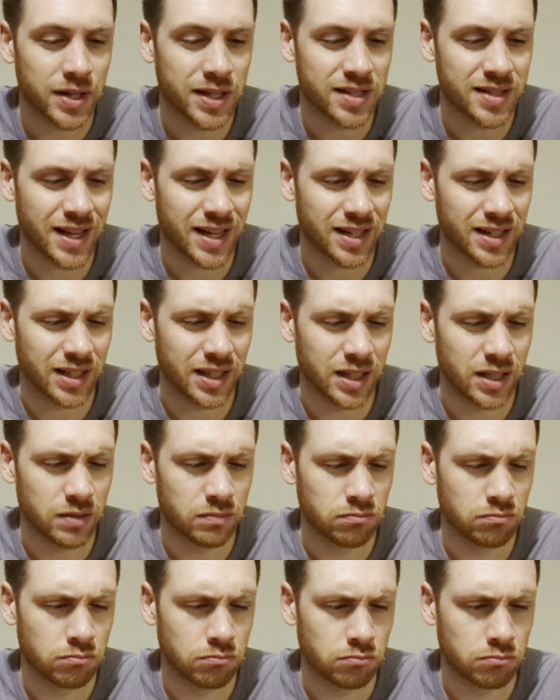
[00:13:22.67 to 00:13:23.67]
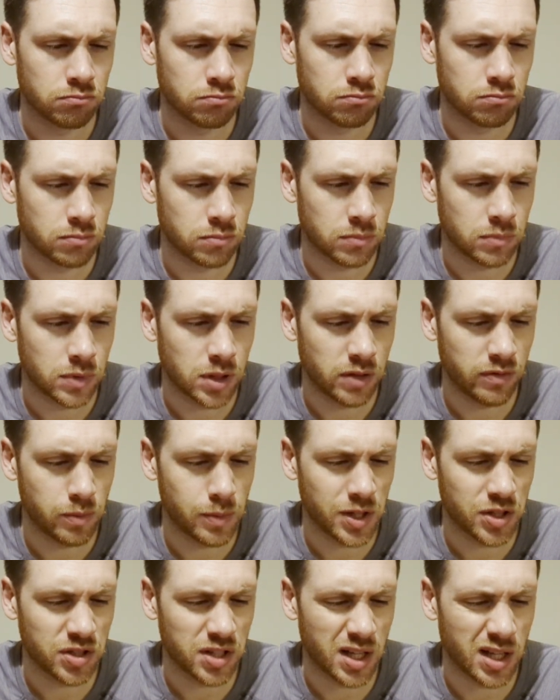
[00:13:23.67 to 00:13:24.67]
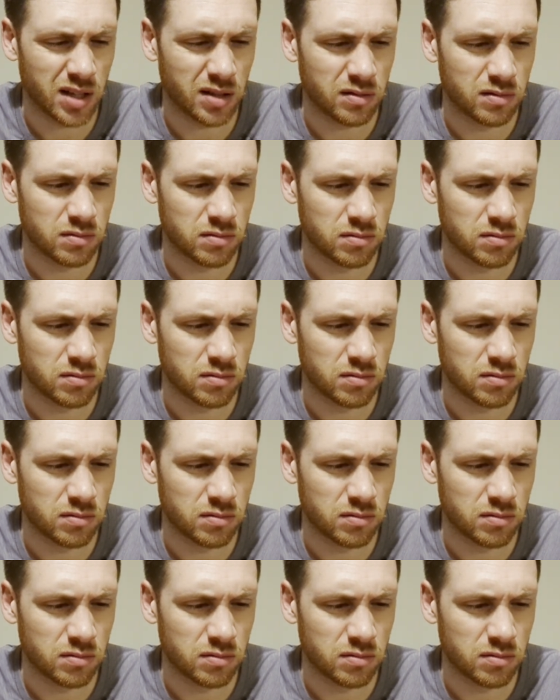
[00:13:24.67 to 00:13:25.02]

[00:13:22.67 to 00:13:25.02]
exactly. Not much that.